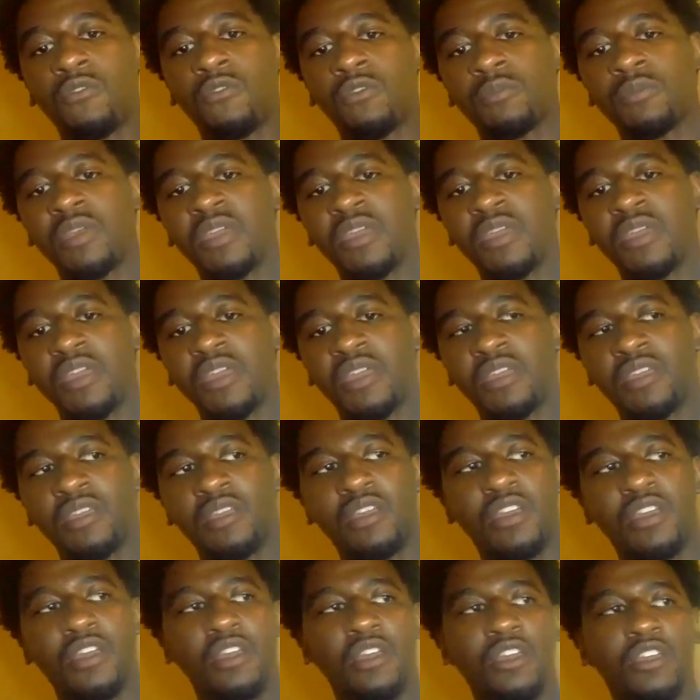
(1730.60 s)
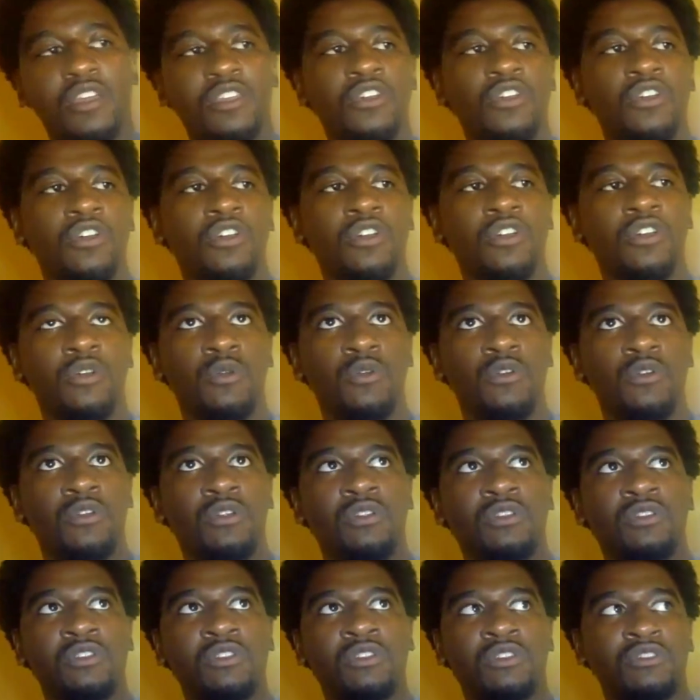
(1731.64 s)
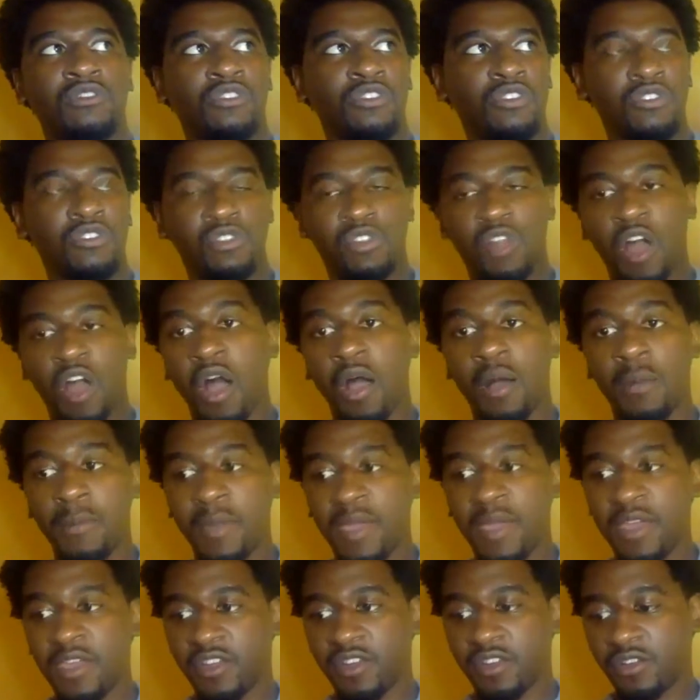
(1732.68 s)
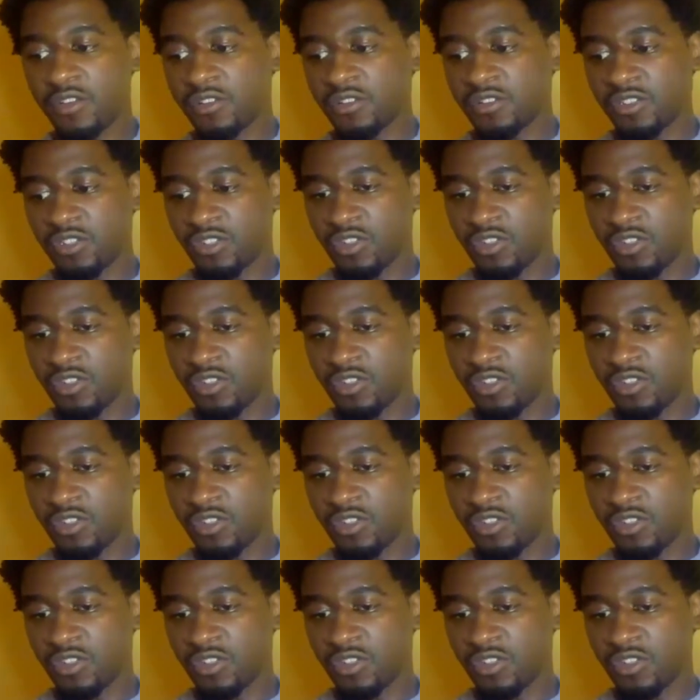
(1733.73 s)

being your lawmakers,